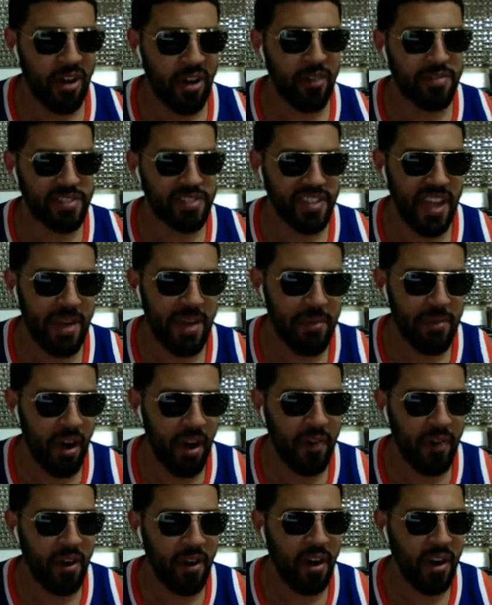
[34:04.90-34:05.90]
of Slam,
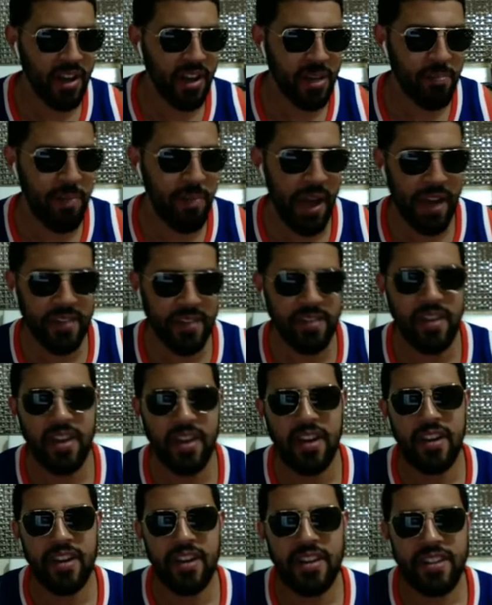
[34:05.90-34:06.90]
of uh, Impact,
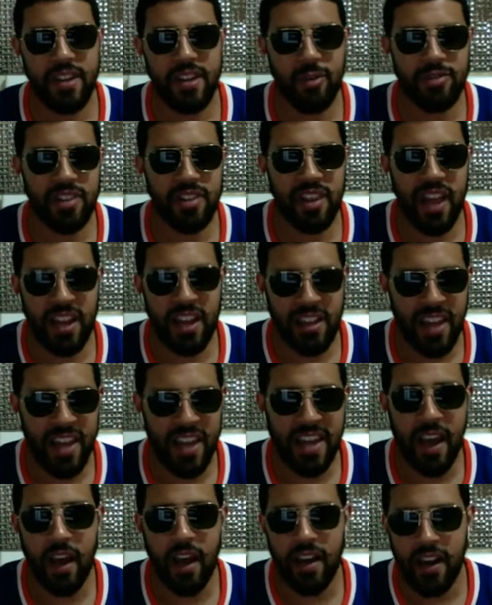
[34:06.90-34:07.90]
there was a lot of,
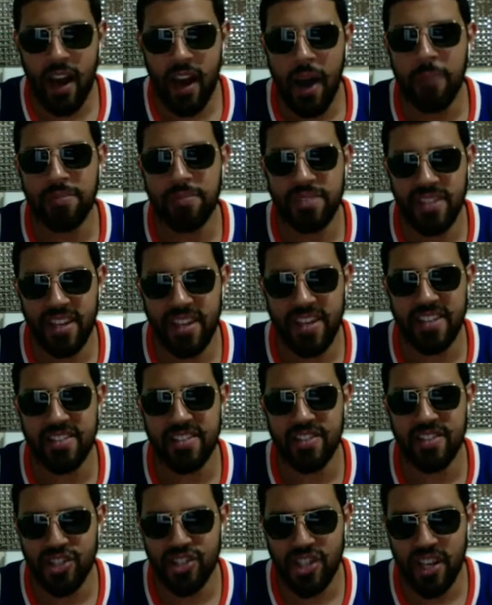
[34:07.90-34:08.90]
like, comp tickets
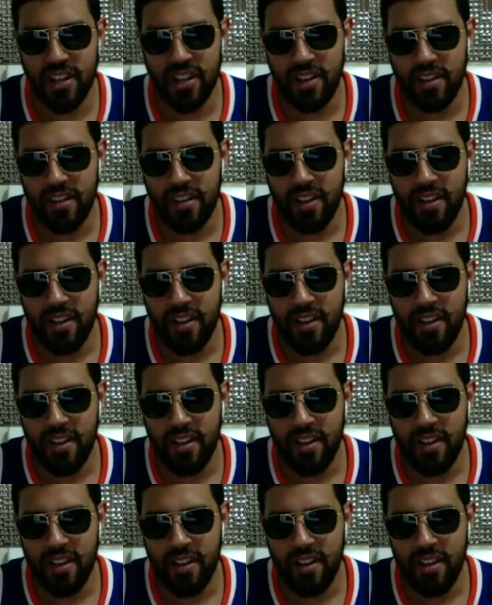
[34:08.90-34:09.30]
and shit.